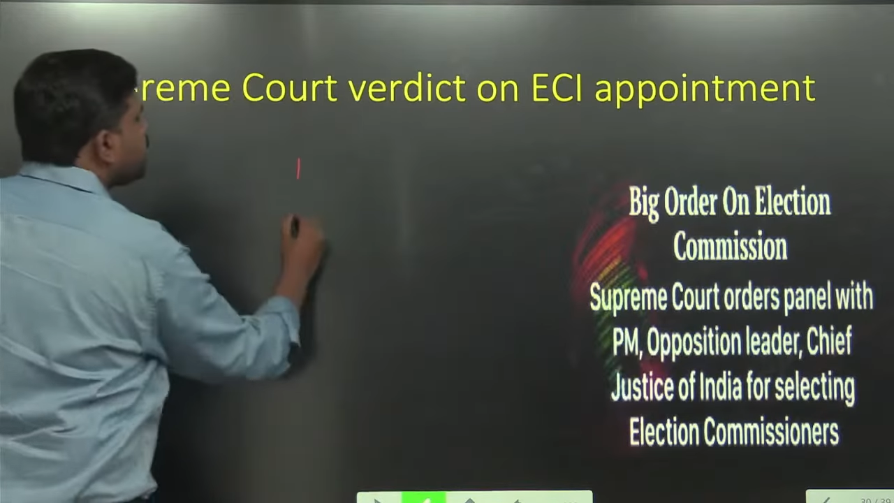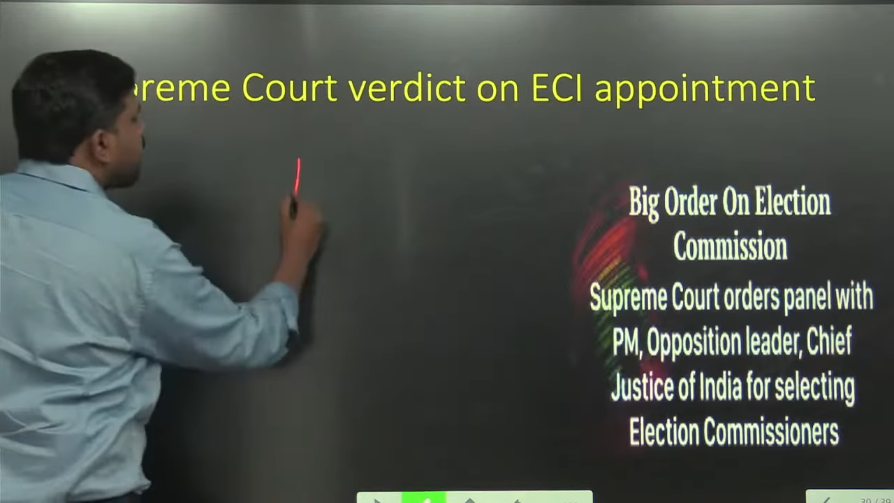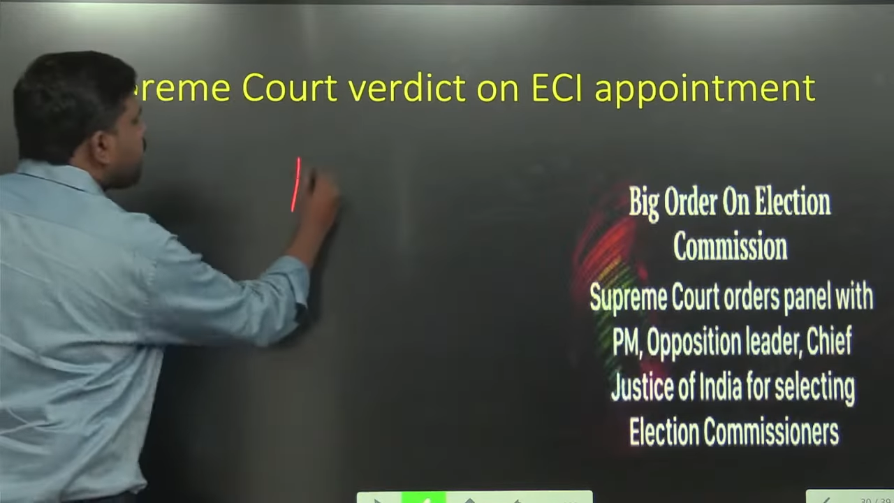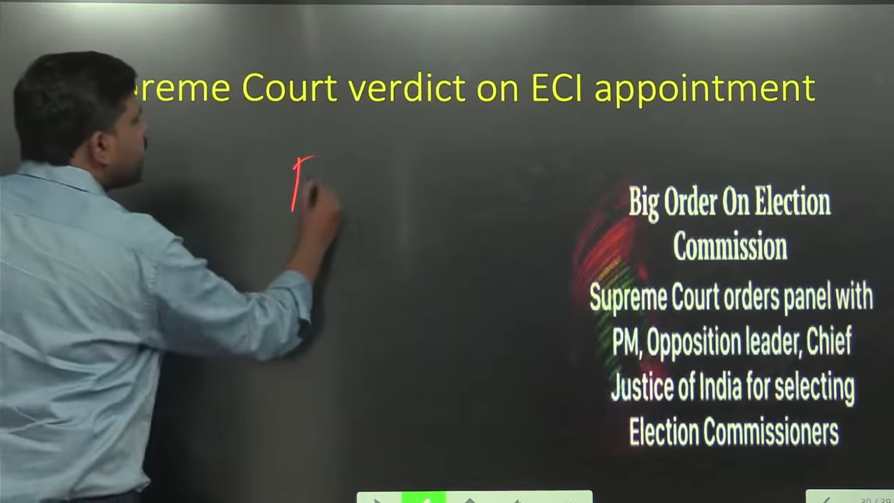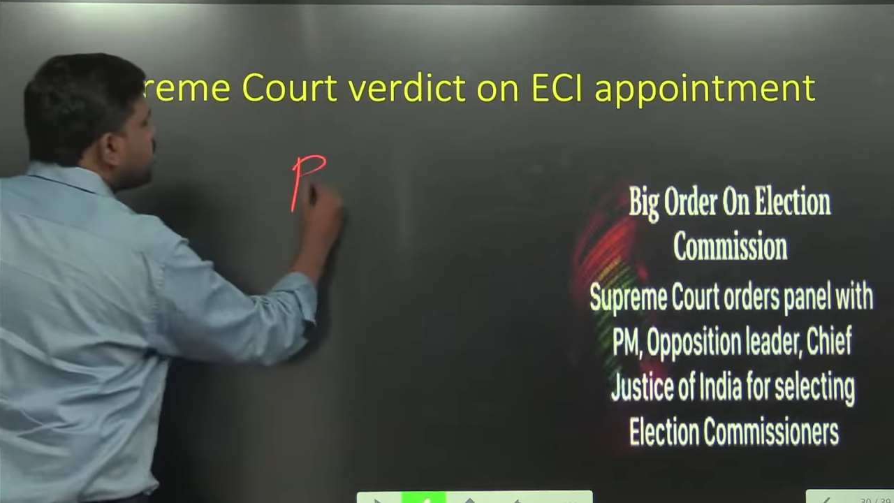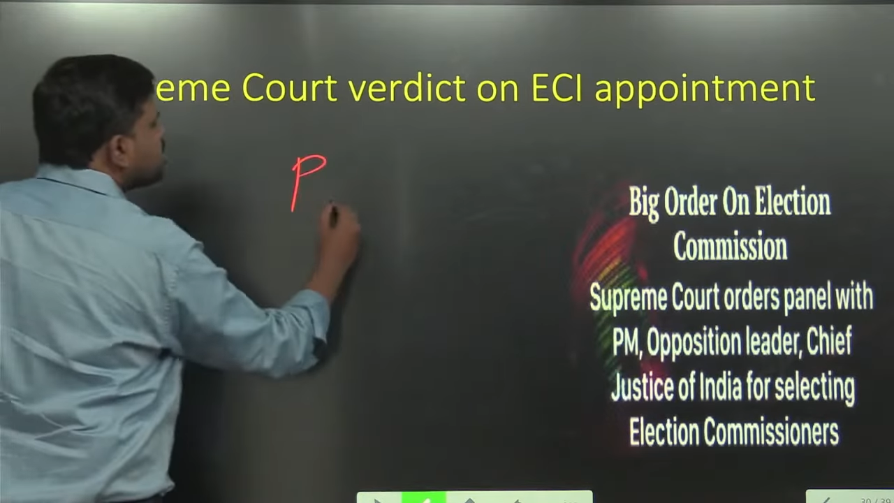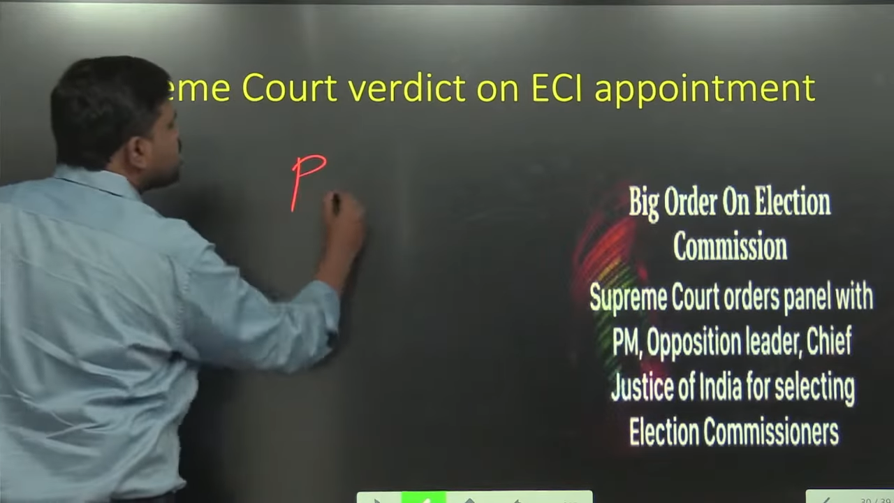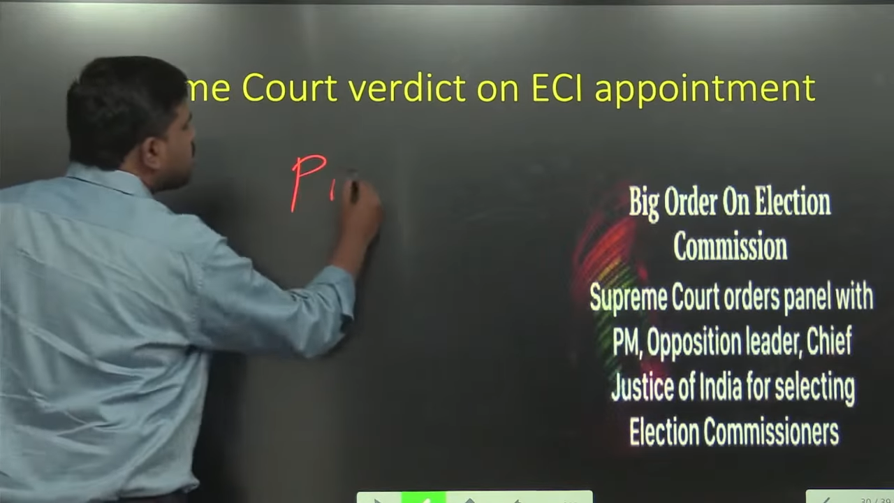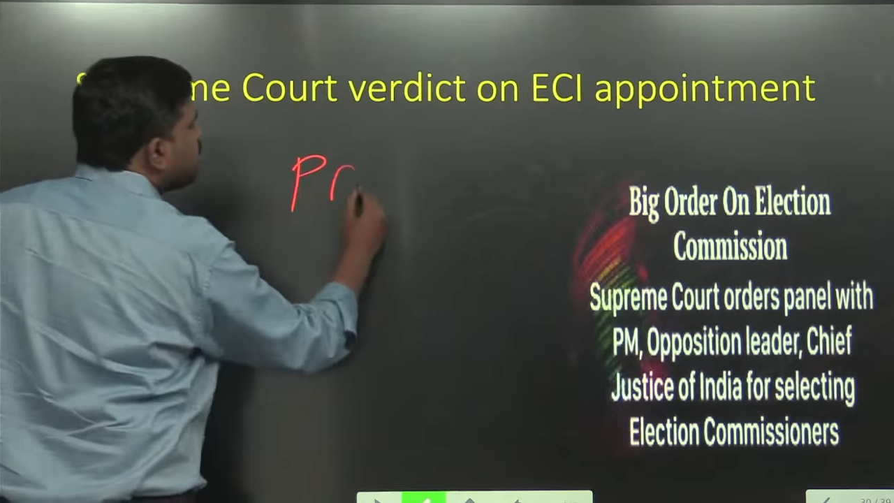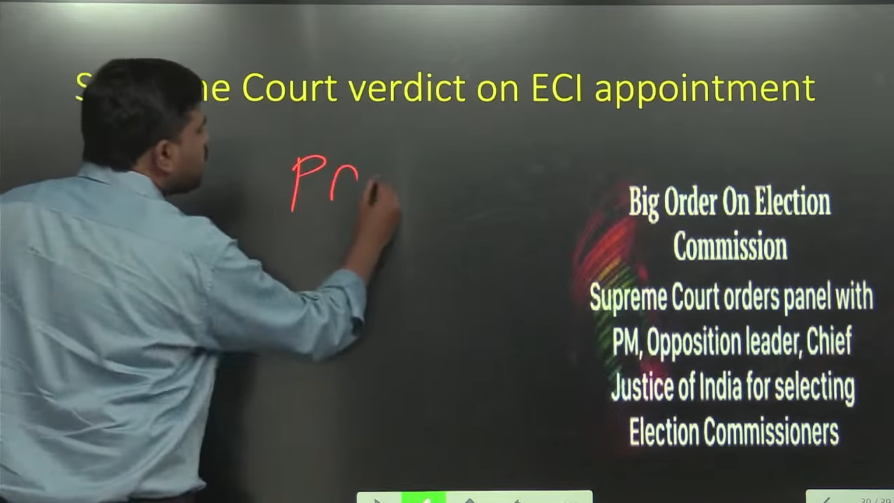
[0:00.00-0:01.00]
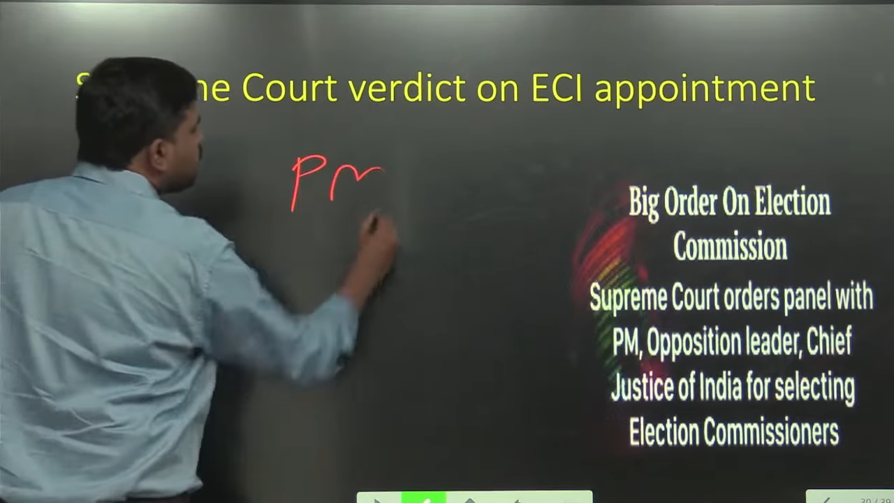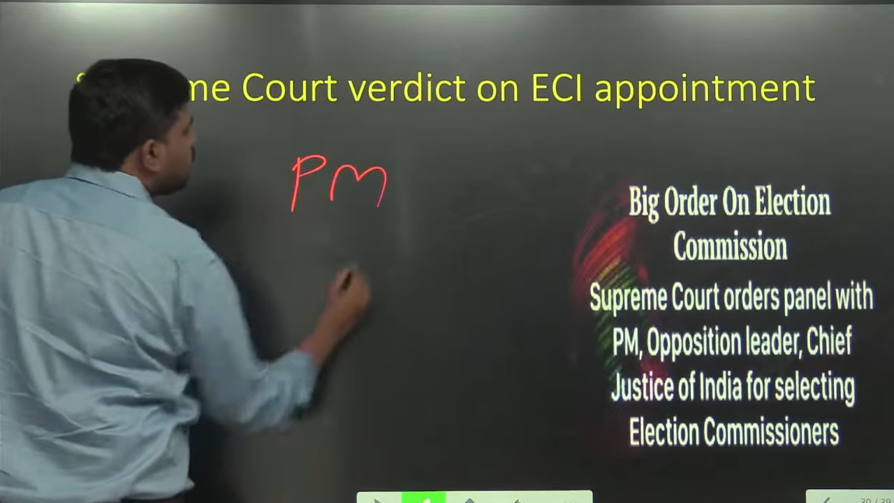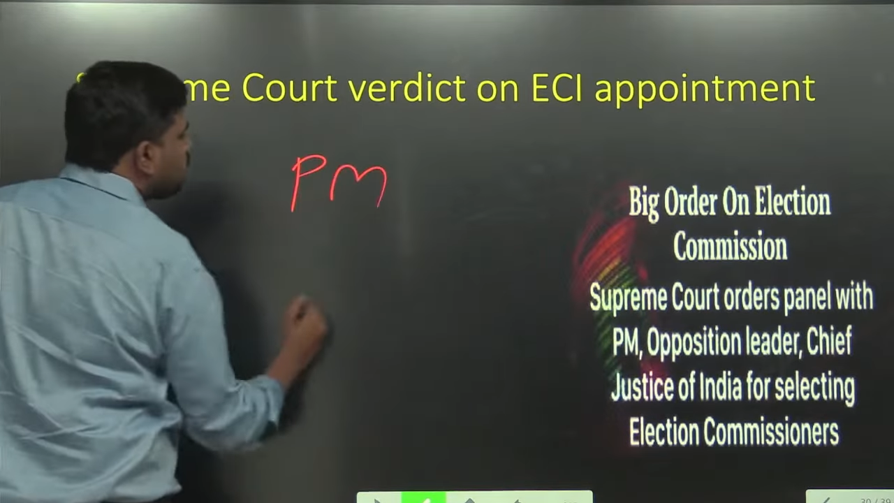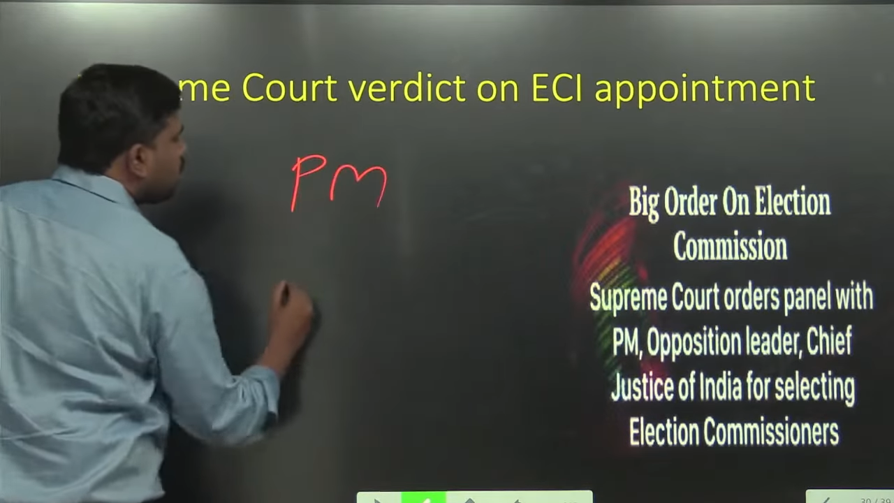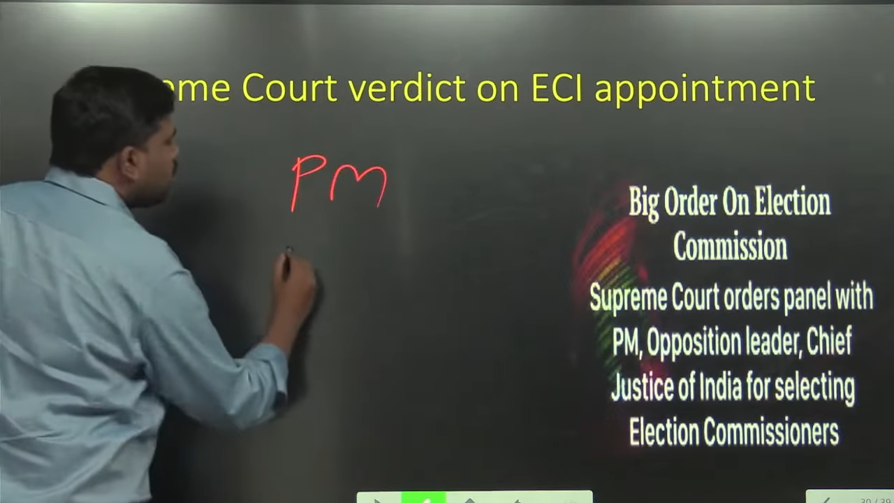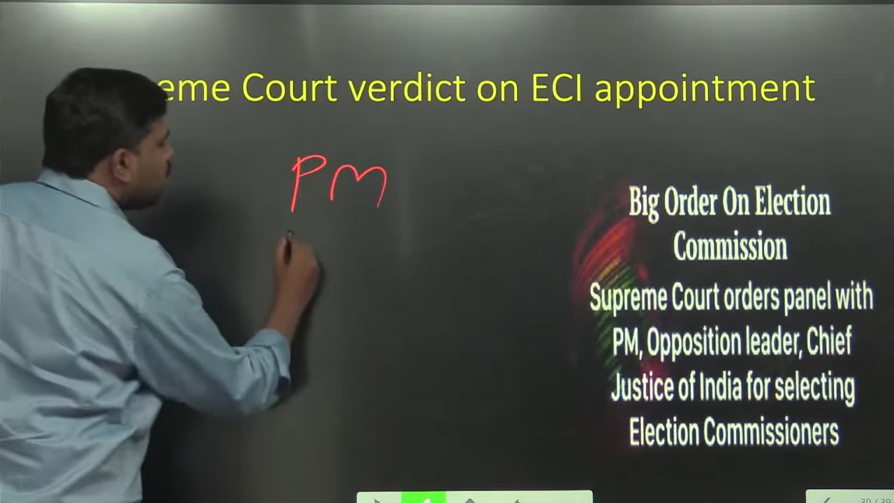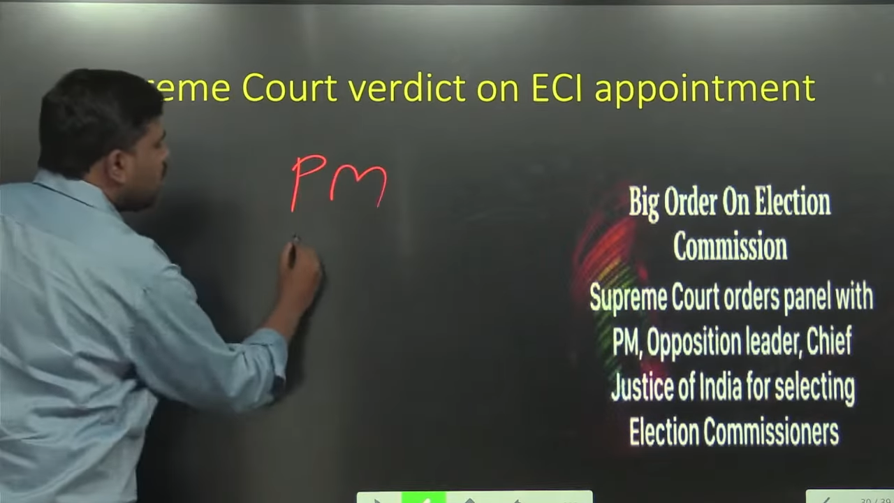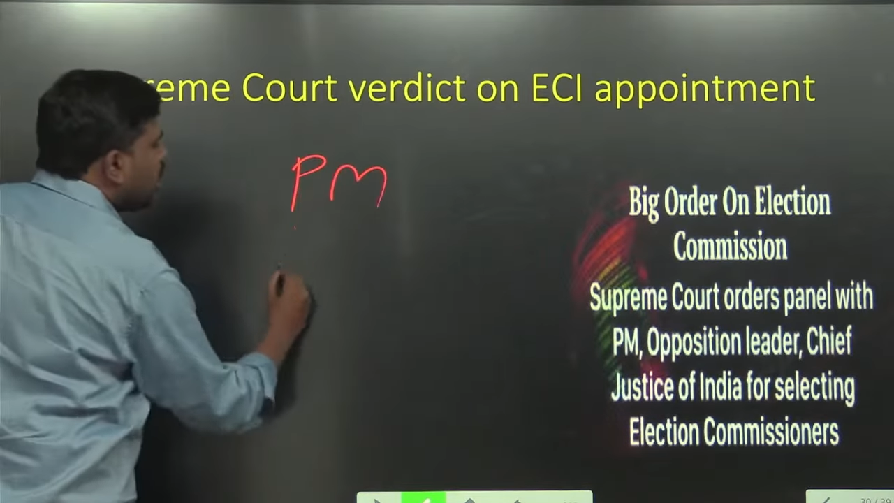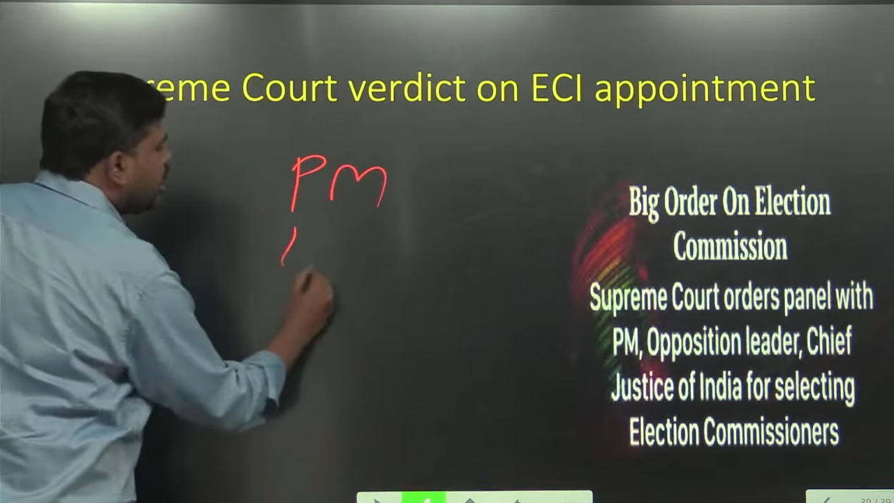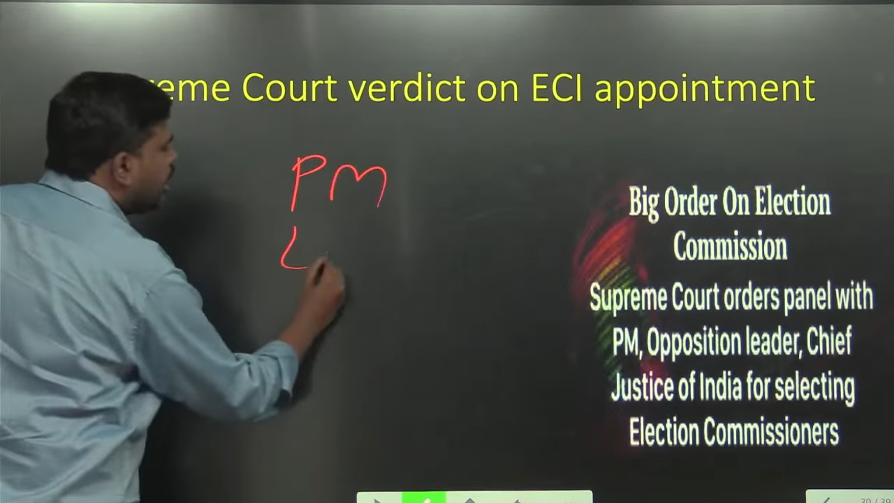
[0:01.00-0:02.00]
Prime Minister,
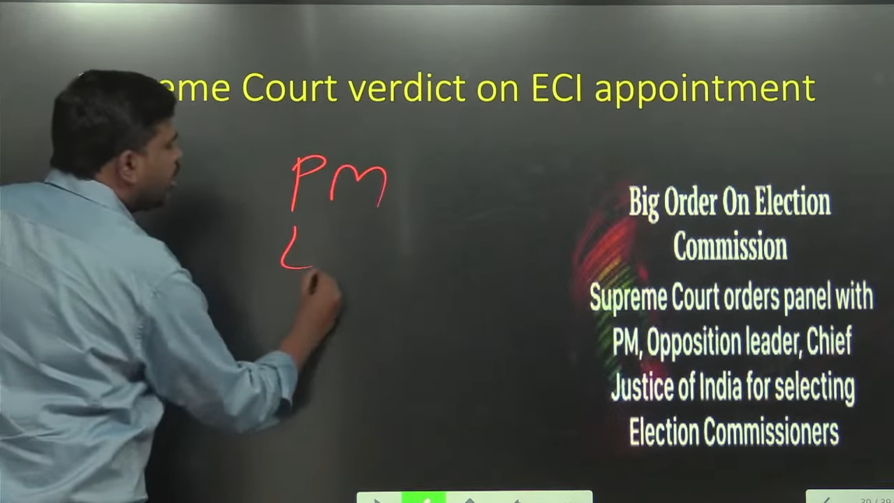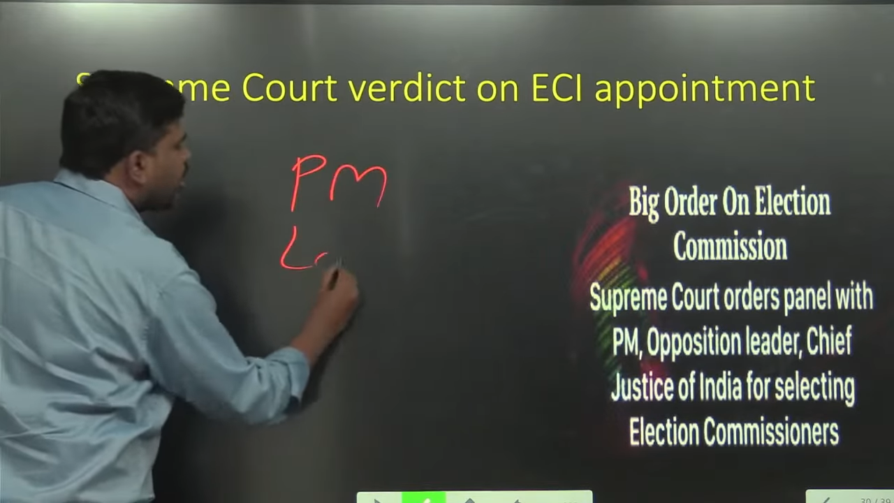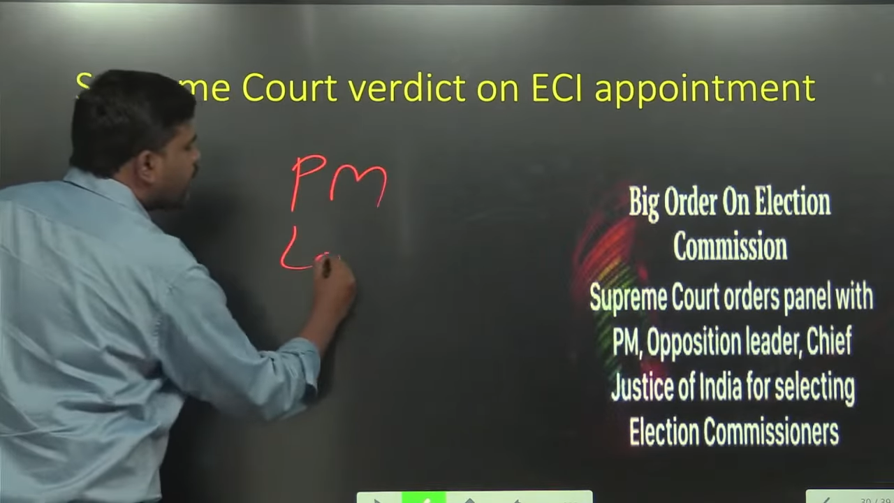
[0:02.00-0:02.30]
Leader